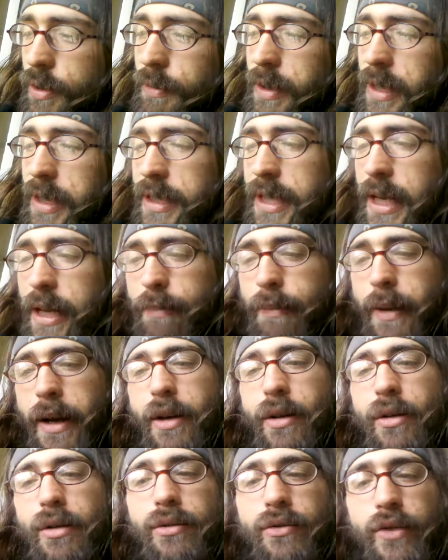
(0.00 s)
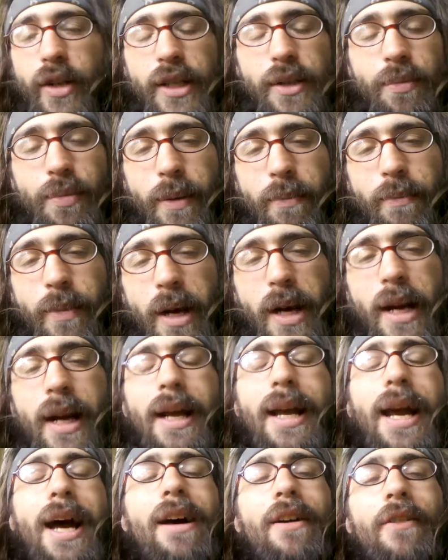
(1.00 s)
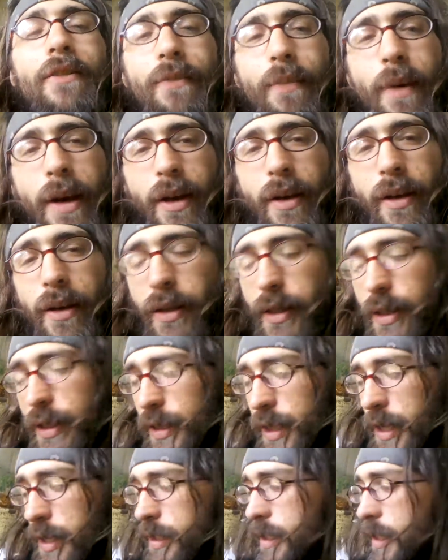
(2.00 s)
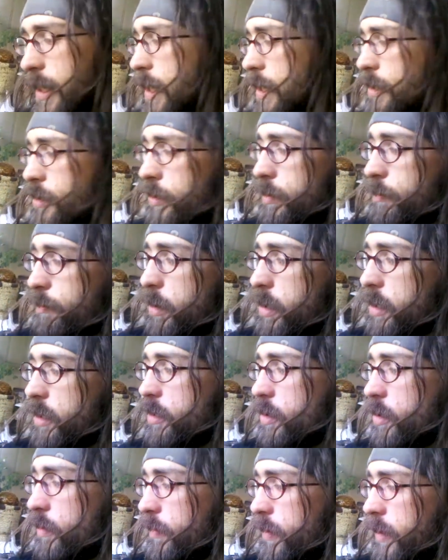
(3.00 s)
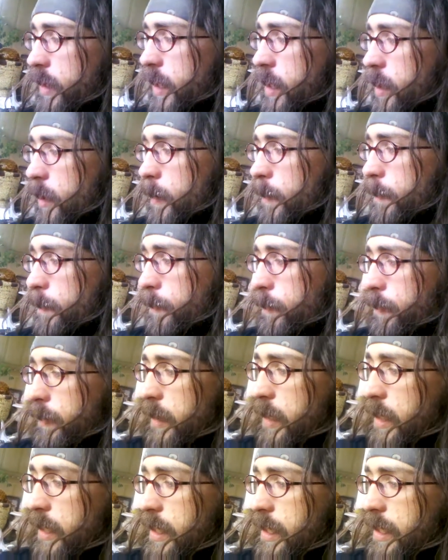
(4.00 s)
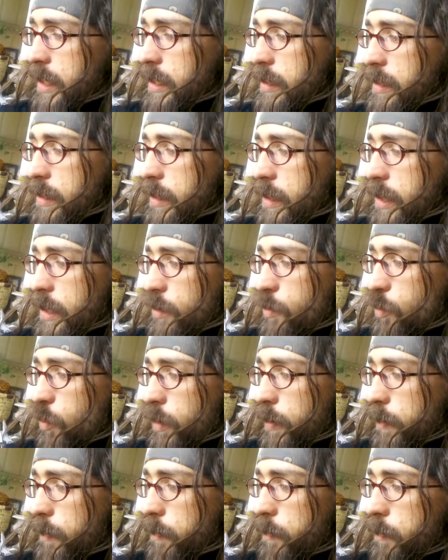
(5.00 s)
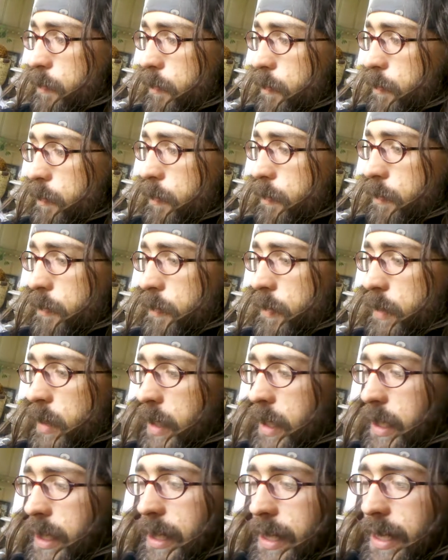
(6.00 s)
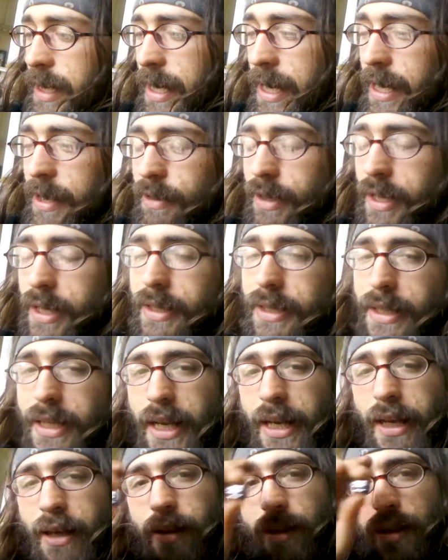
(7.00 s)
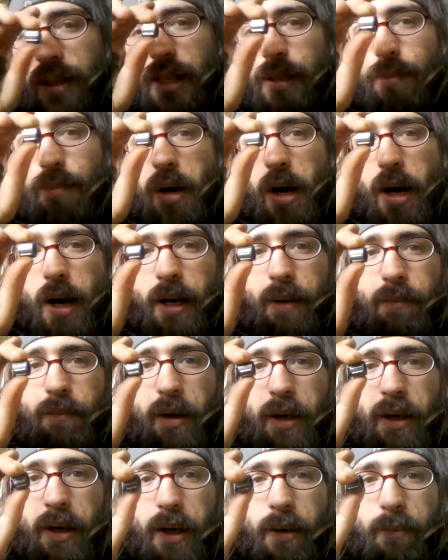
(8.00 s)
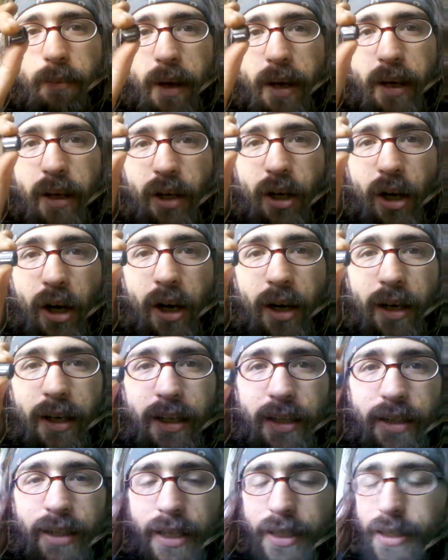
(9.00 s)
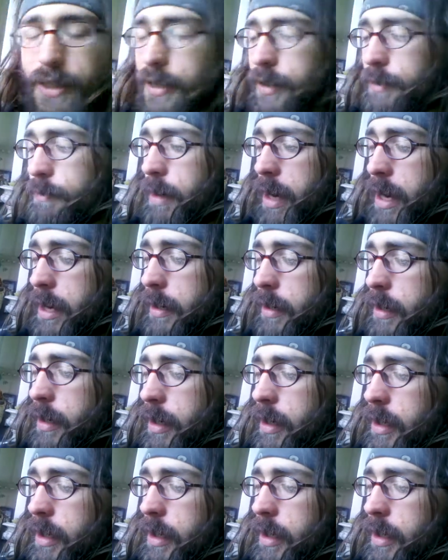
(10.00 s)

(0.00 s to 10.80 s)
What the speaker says: So I'm going to take my old wrist pin bearing out of my existing engine, put it over here into this one, and then take this bearing and put it on my current existing bike.